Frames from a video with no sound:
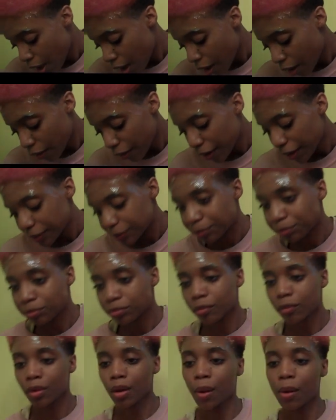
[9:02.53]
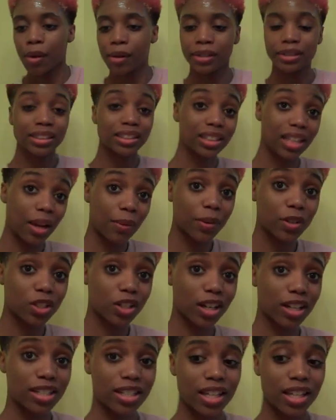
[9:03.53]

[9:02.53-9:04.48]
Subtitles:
Alright, so now I'm going to try this